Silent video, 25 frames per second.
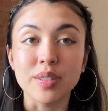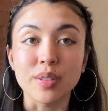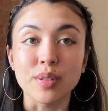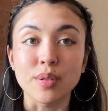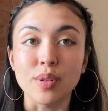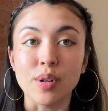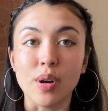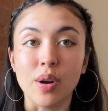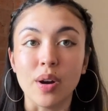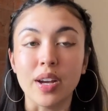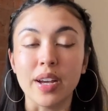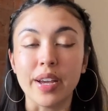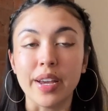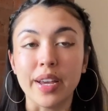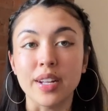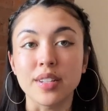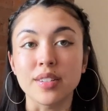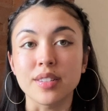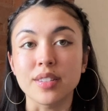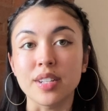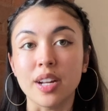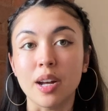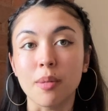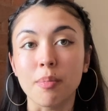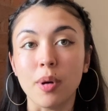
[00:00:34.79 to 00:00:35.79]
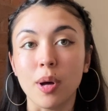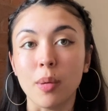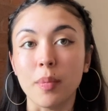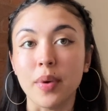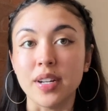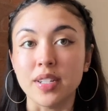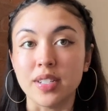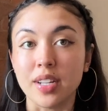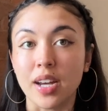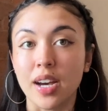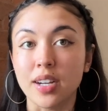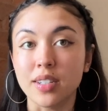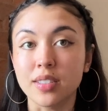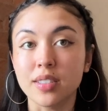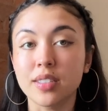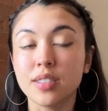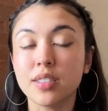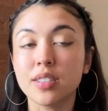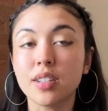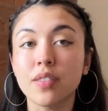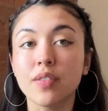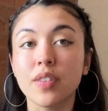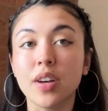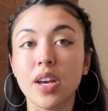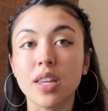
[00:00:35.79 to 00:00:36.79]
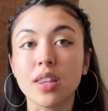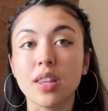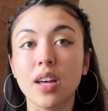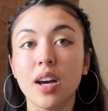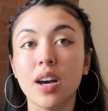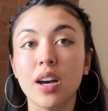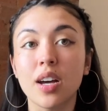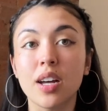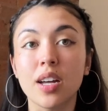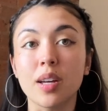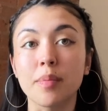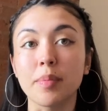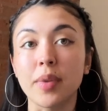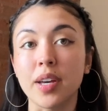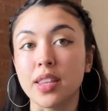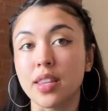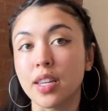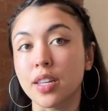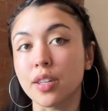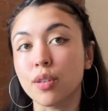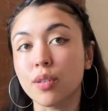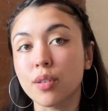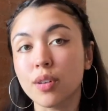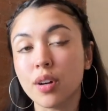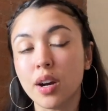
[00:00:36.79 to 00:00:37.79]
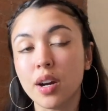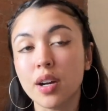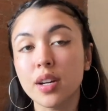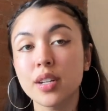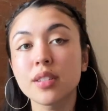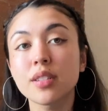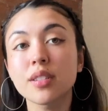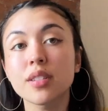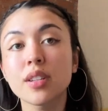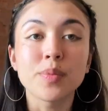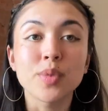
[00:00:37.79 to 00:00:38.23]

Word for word: you know I hand stamp all my tags and stuff like that and my thank you cards.